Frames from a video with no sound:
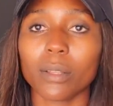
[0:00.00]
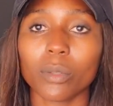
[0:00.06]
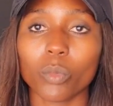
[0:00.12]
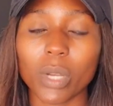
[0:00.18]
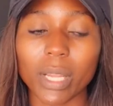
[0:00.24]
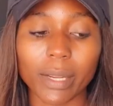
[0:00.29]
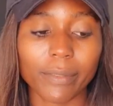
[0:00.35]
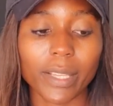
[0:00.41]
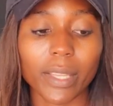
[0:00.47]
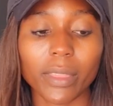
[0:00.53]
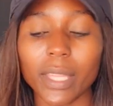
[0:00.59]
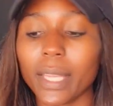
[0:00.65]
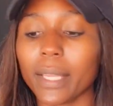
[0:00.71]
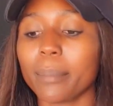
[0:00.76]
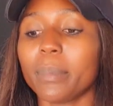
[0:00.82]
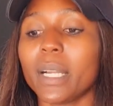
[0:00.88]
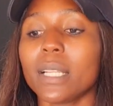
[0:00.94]
whatever
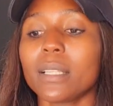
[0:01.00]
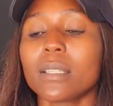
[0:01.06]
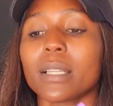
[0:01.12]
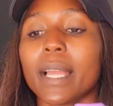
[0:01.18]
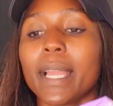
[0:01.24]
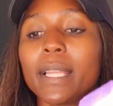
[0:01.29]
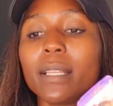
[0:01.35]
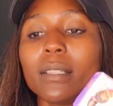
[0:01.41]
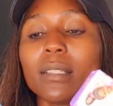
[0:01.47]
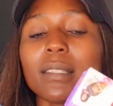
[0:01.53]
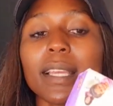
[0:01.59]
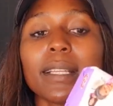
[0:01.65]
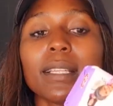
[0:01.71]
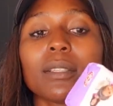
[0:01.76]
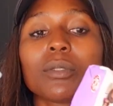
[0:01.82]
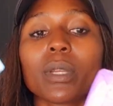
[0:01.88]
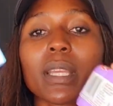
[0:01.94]
thing, but I
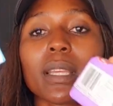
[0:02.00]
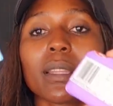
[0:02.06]
decided to